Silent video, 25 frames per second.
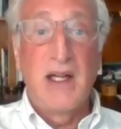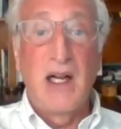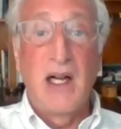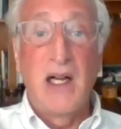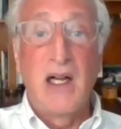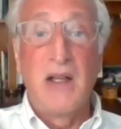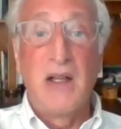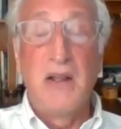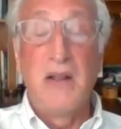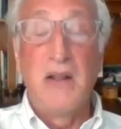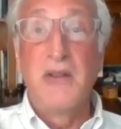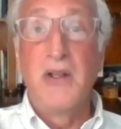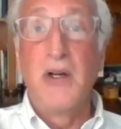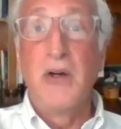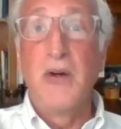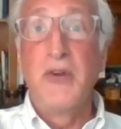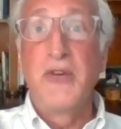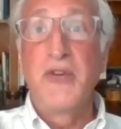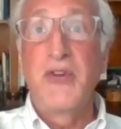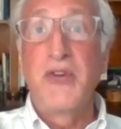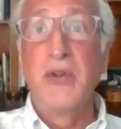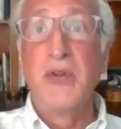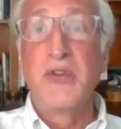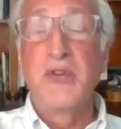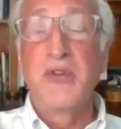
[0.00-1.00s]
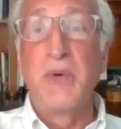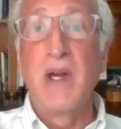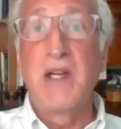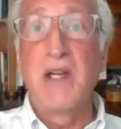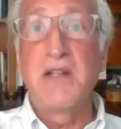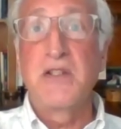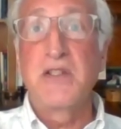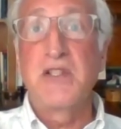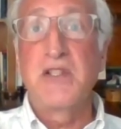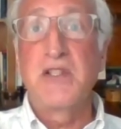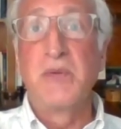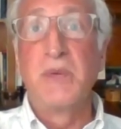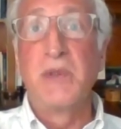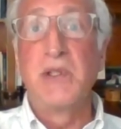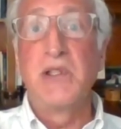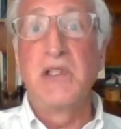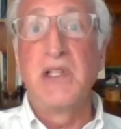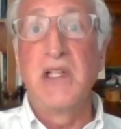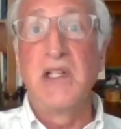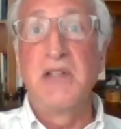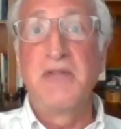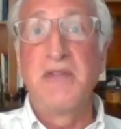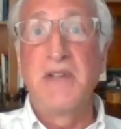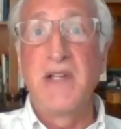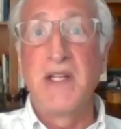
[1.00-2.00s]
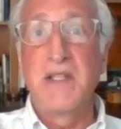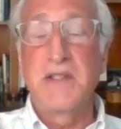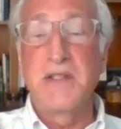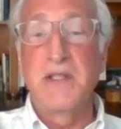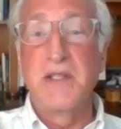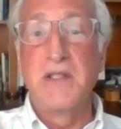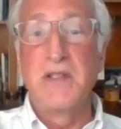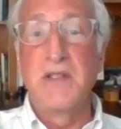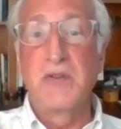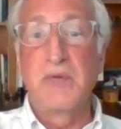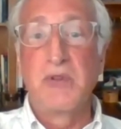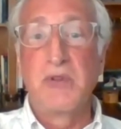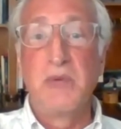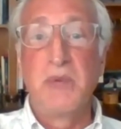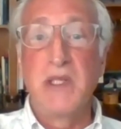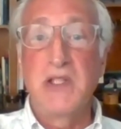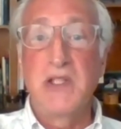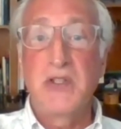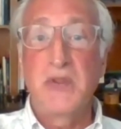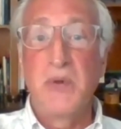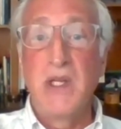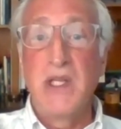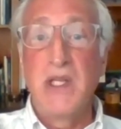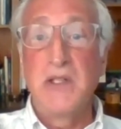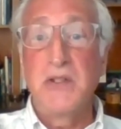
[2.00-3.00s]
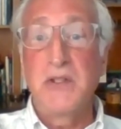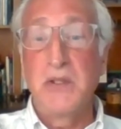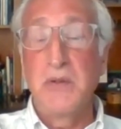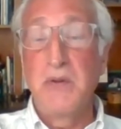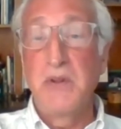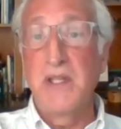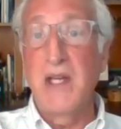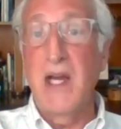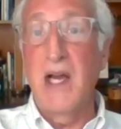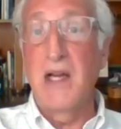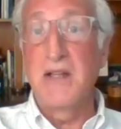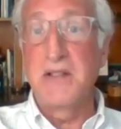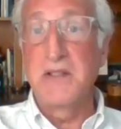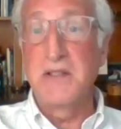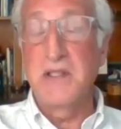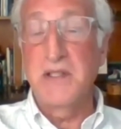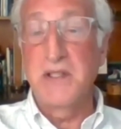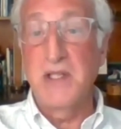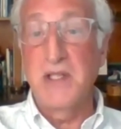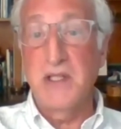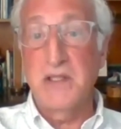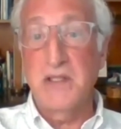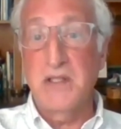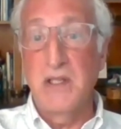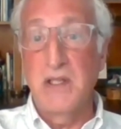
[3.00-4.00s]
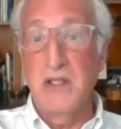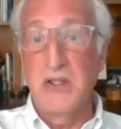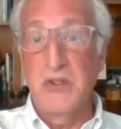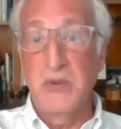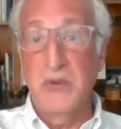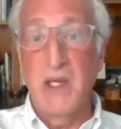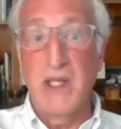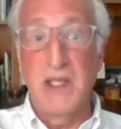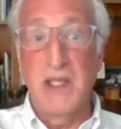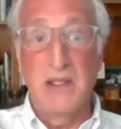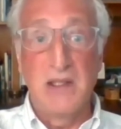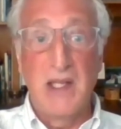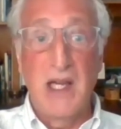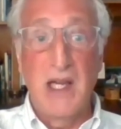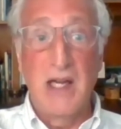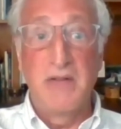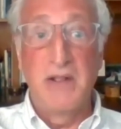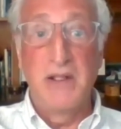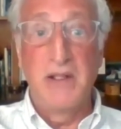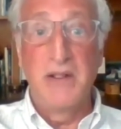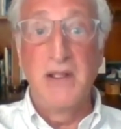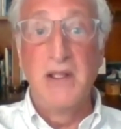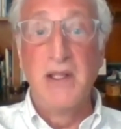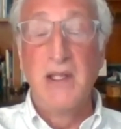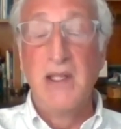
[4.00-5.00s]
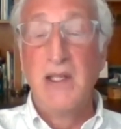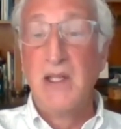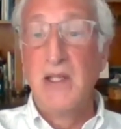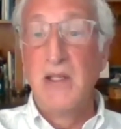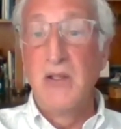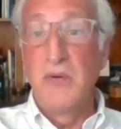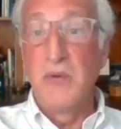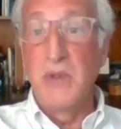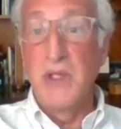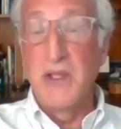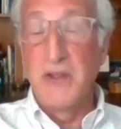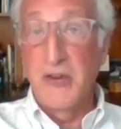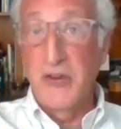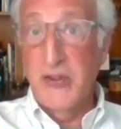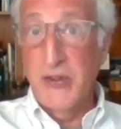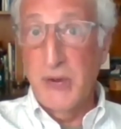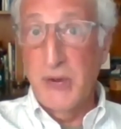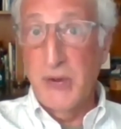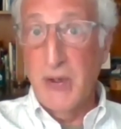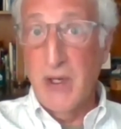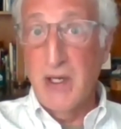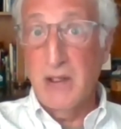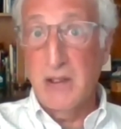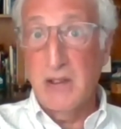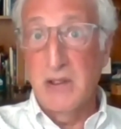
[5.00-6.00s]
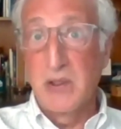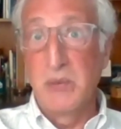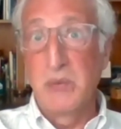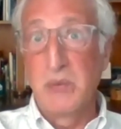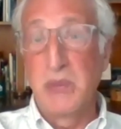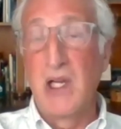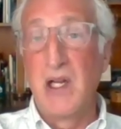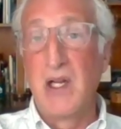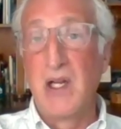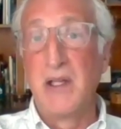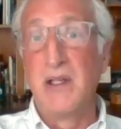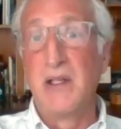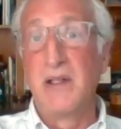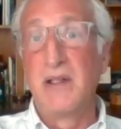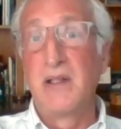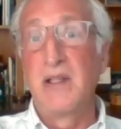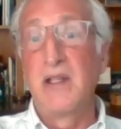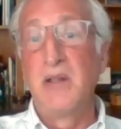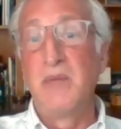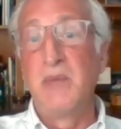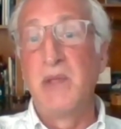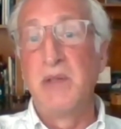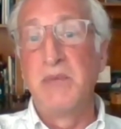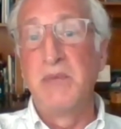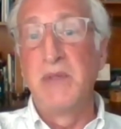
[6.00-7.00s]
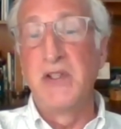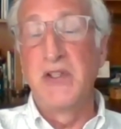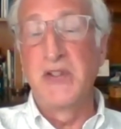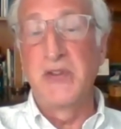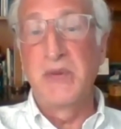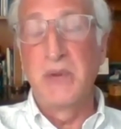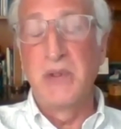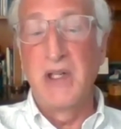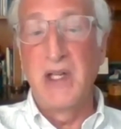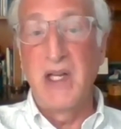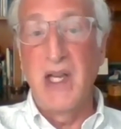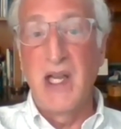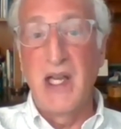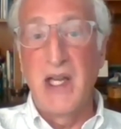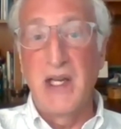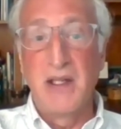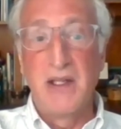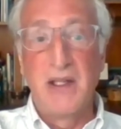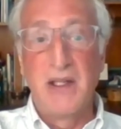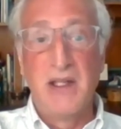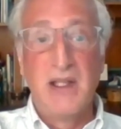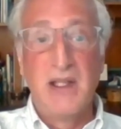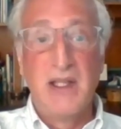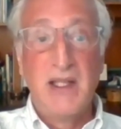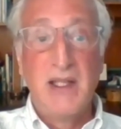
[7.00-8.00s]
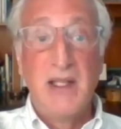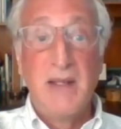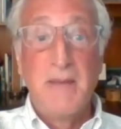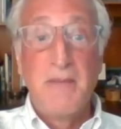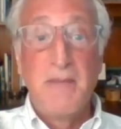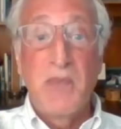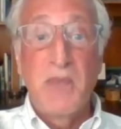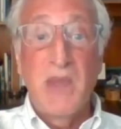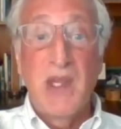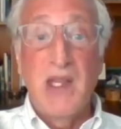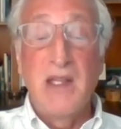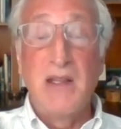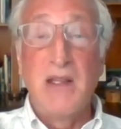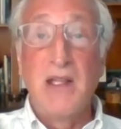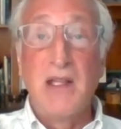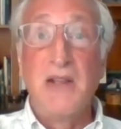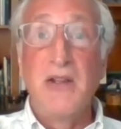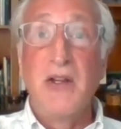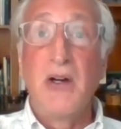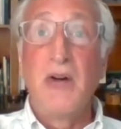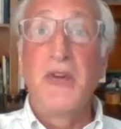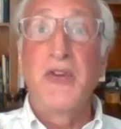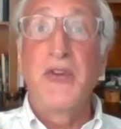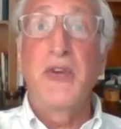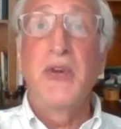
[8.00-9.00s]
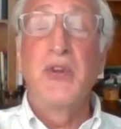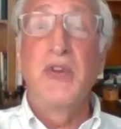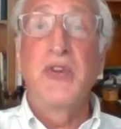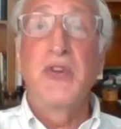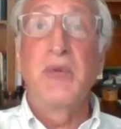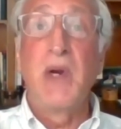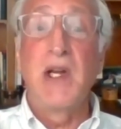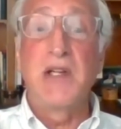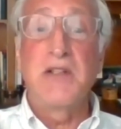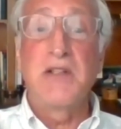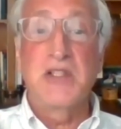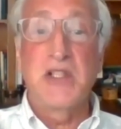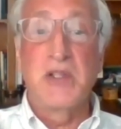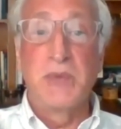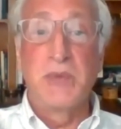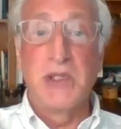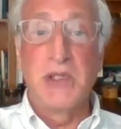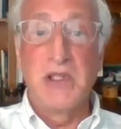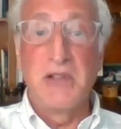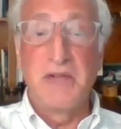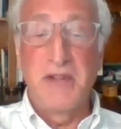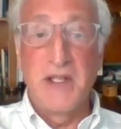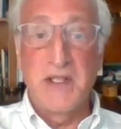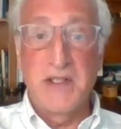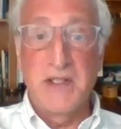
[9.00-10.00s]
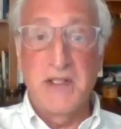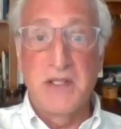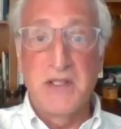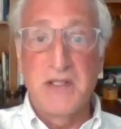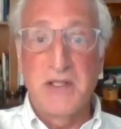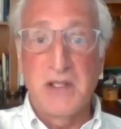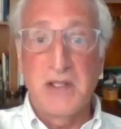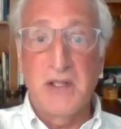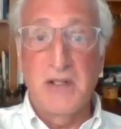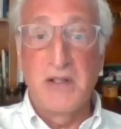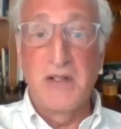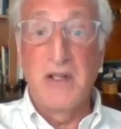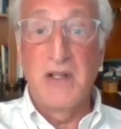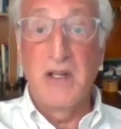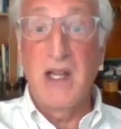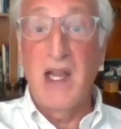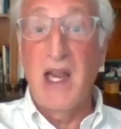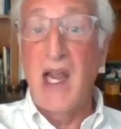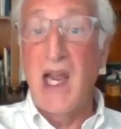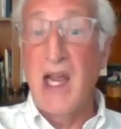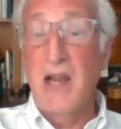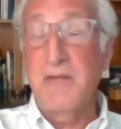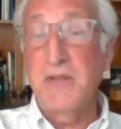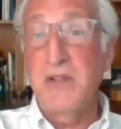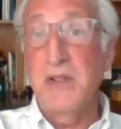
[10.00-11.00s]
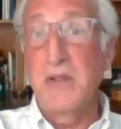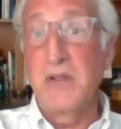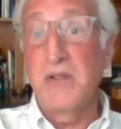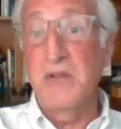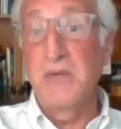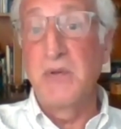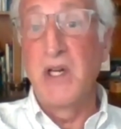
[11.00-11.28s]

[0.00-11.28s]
those whose registrable offenses were between 2006 and 2011, when the SORNA compliant amendments were added, and then those whose registrable offenses occurred after